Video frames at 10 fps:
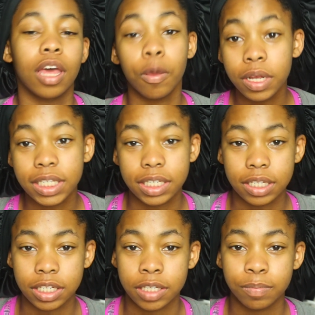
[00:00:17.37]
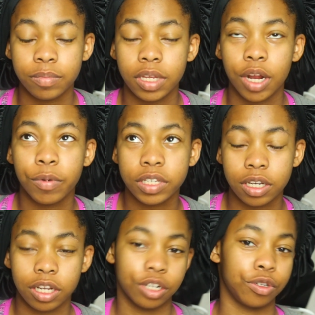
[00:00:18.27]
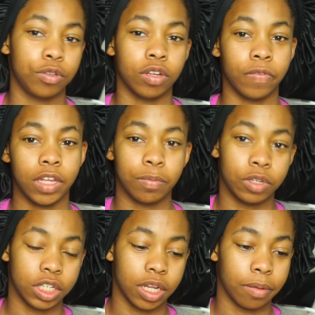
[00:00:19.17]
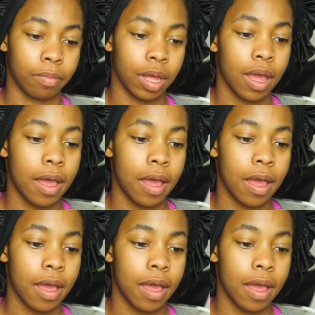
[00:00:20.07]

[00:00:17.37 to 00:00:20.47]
I was asleep, and I wasn't going to do 12 a.m. with Jem.